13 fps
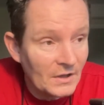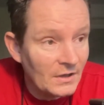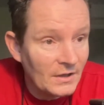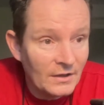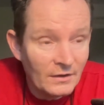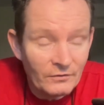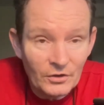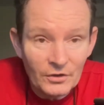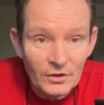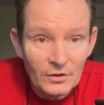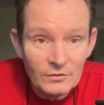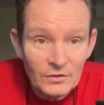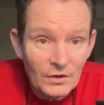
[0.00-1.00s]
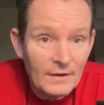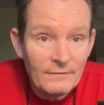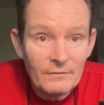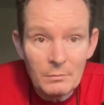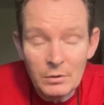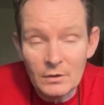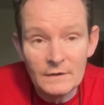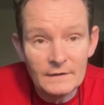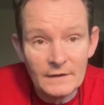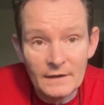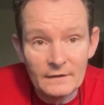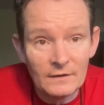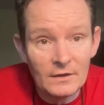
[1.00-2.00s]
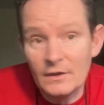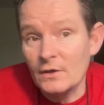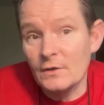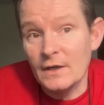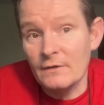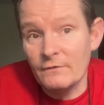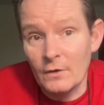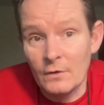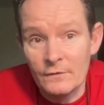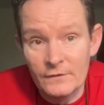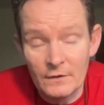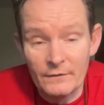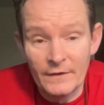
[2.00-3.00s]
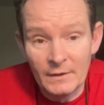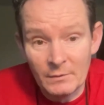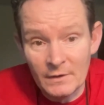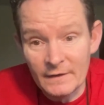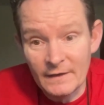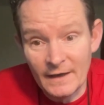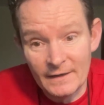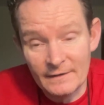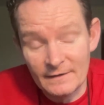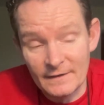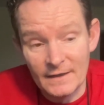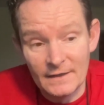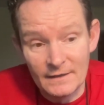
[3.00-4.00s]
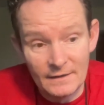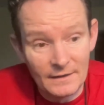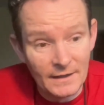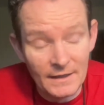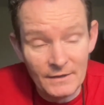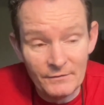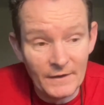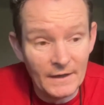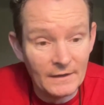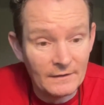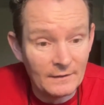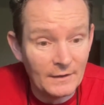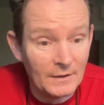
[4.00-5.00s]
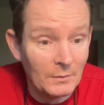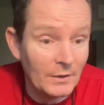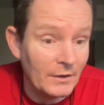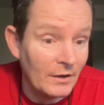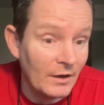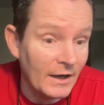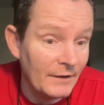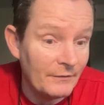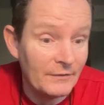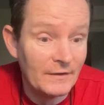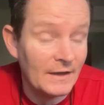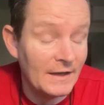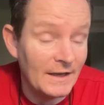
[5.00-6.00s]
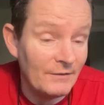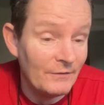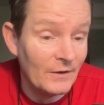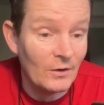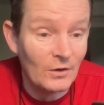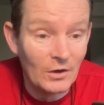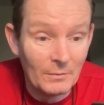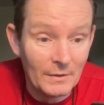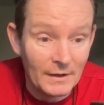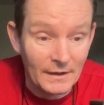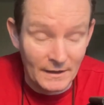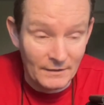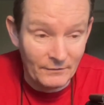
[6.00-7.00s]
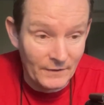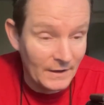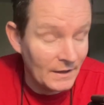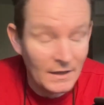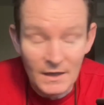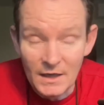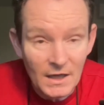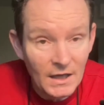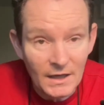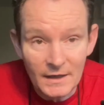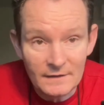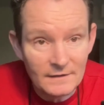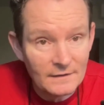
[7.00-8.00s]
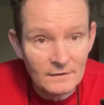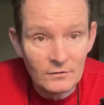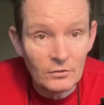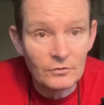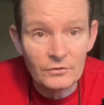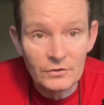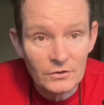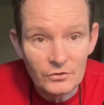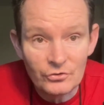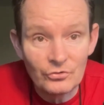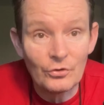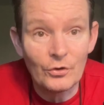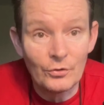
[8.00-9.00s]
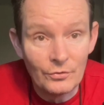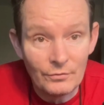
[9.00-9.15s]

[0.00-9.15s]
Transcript: And I've got no time for politics, and I don't get involved. So if anyone has said anything to anyone that I have said anything or commented anything, it is not true.